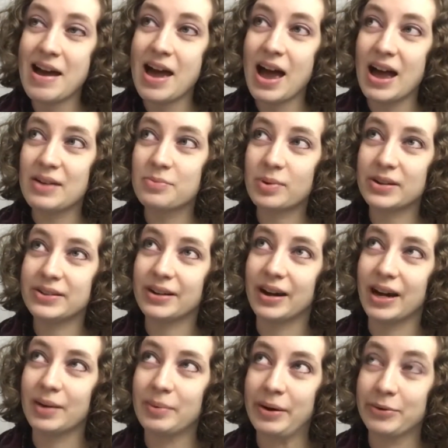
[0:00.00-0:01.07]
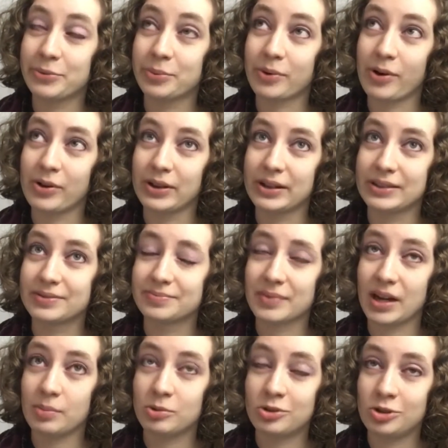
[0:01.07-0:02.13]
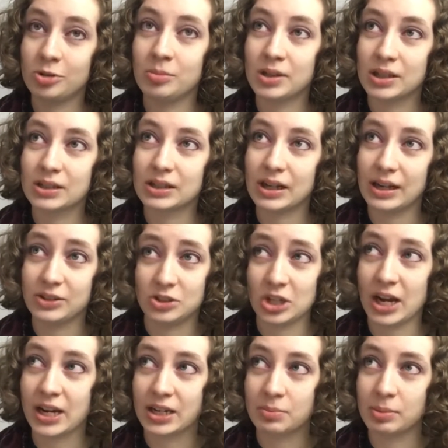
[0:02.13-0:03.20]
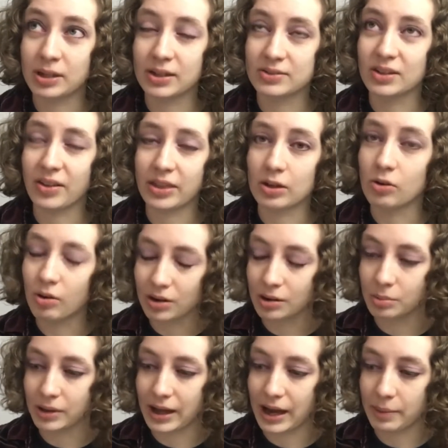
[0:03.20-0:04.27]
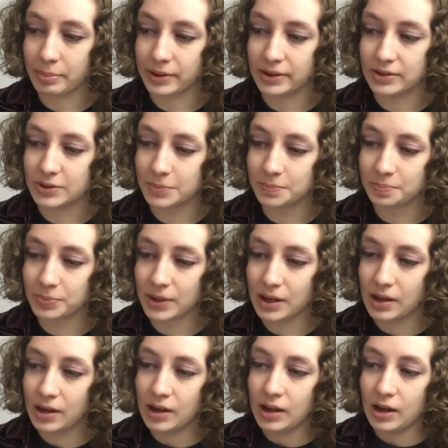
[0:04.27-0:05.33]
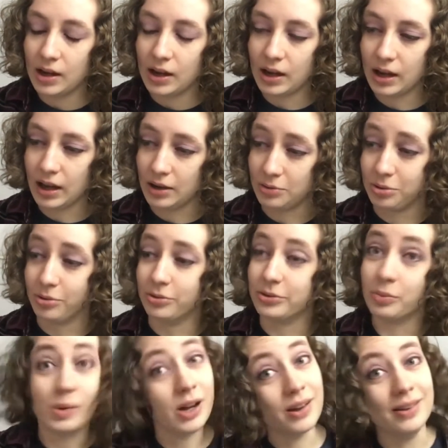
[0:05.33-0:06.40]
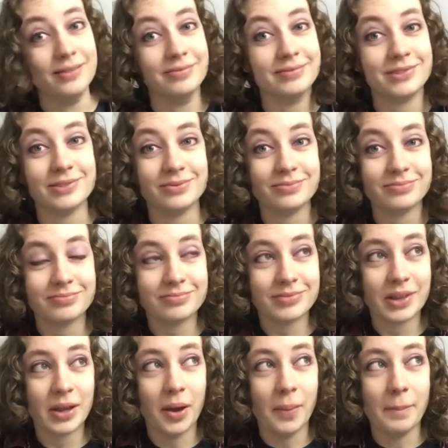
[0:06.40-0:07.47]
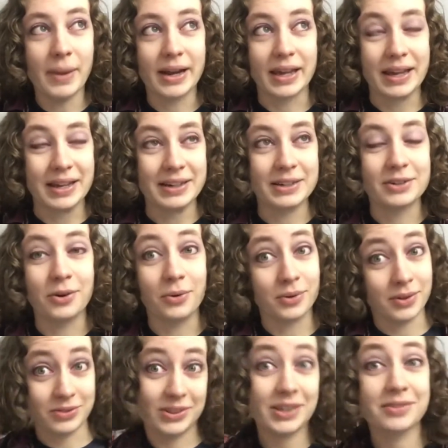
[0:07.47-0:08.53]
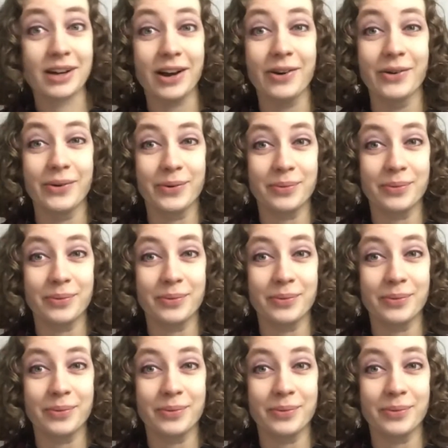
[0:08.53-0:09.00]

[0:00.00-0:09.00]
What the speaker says: And one time I was rolling, I'm assuming a check because nothing horrible happened, and rolled a 1, making it a total of 0.